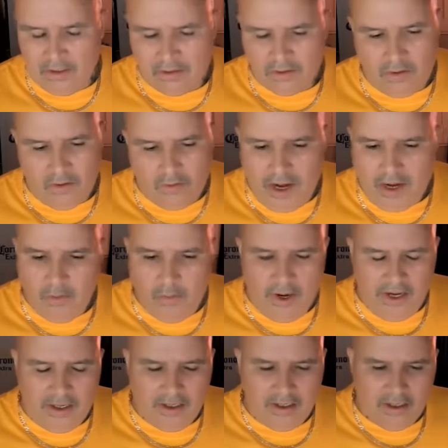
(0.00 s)
So right
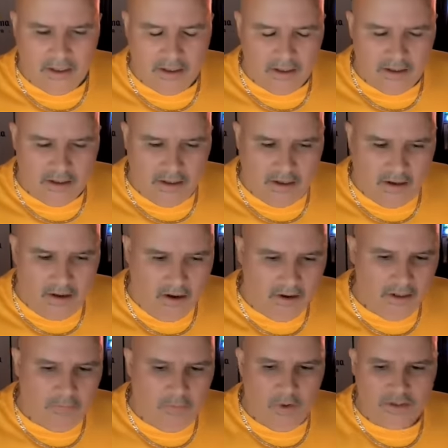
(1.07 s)
away,
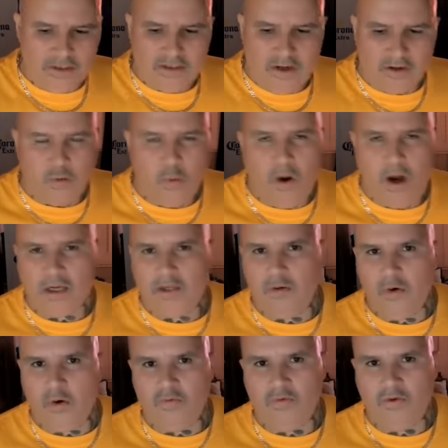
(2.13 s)
Artie Boy starts
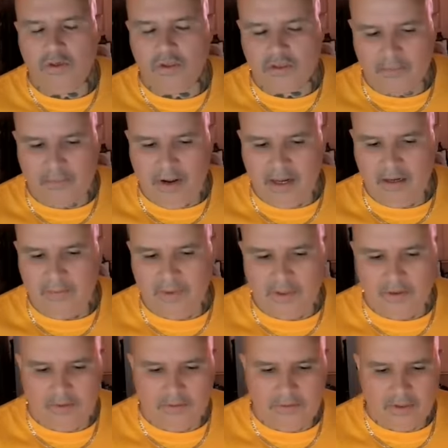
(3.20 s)
walking over to
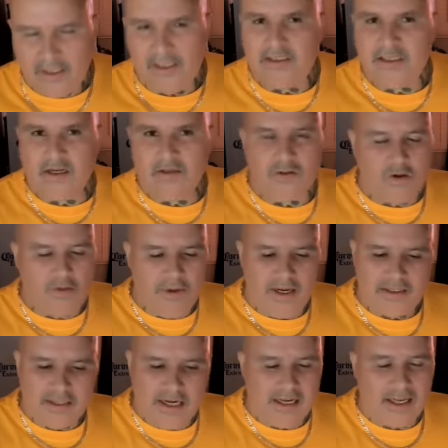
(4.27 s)
Palomino. He tells old
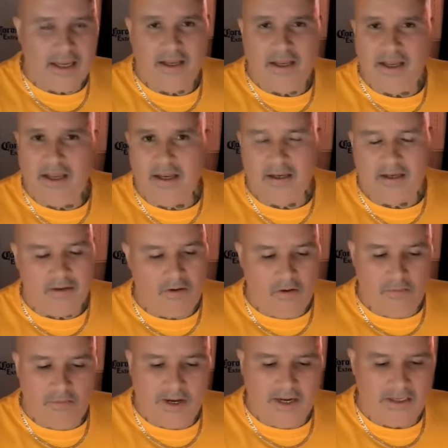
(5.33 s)
man, he's like, hey, hey,
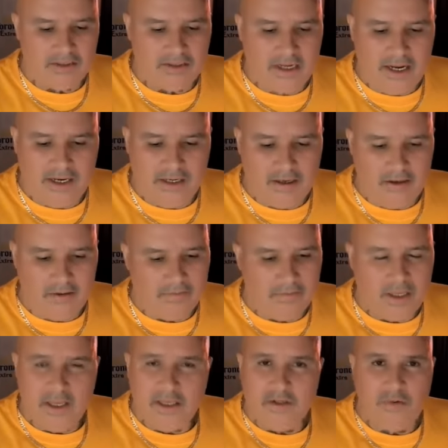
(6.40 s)
old man, he's like, uh,
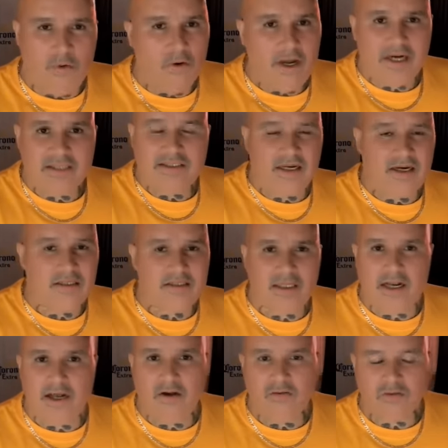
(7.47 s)
you don't gotta say
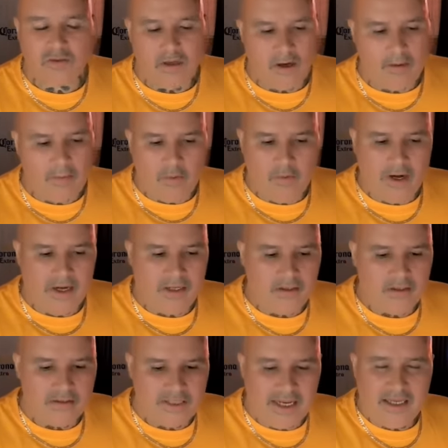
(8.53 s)
nothing else. I'm
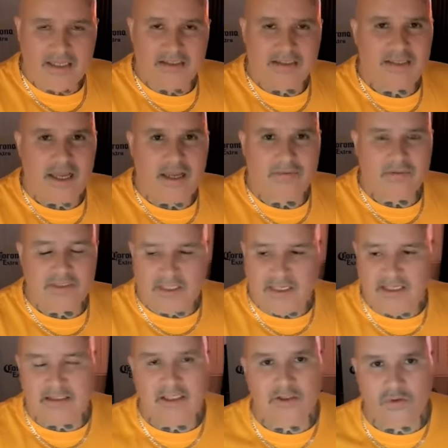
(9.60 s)
already taking steps to
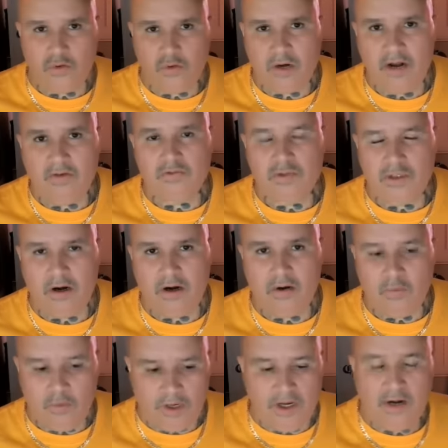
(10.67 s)
get this dude off the
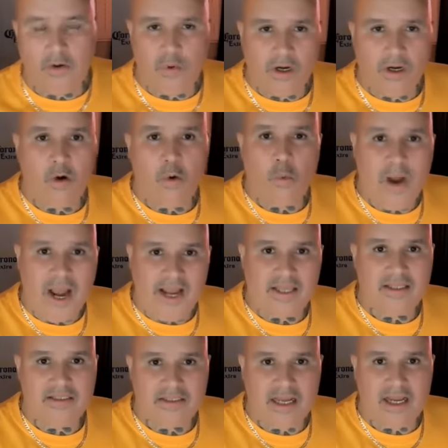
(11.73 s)
yard. We're gonna we're gonna
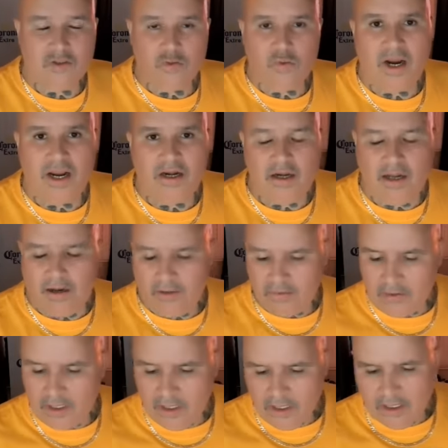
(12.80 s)
whack his ass right now.